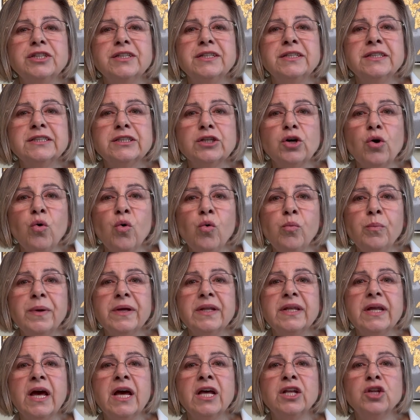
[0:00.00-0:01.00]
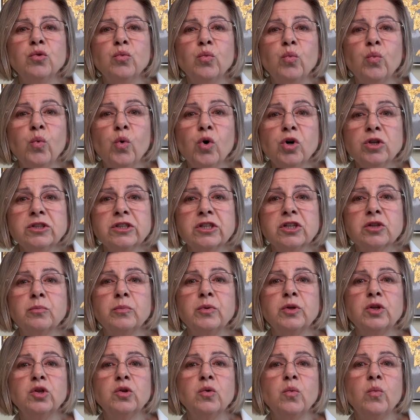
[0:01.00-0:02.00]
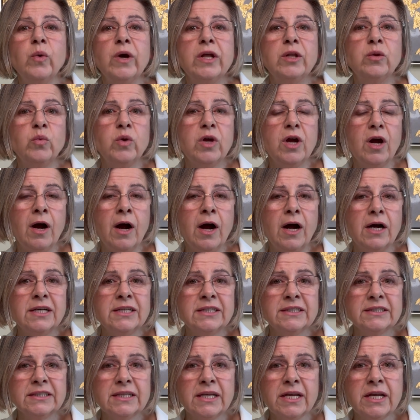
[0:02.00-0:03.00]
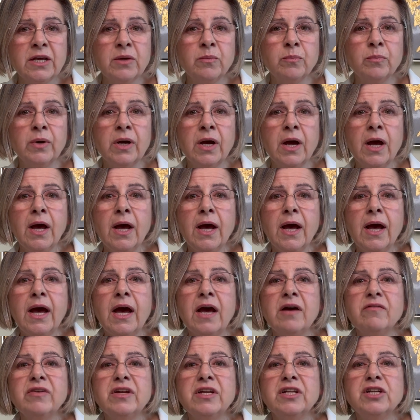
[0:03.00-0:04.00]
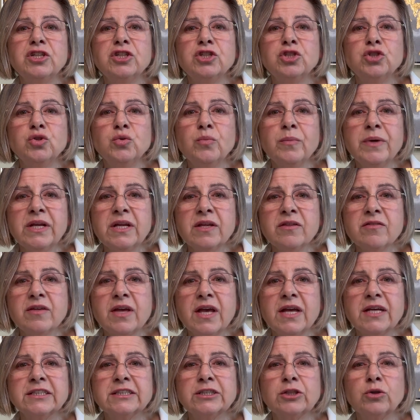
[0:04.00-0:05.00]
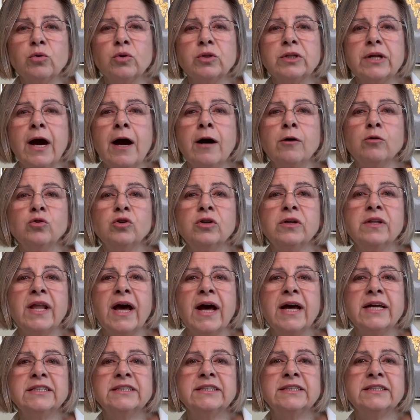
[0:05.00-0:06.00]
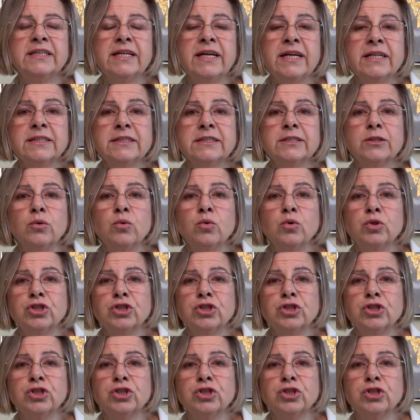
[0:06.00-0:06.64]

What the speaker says: is open and vulnerable when we are asleep. Having too many things on our nightstands or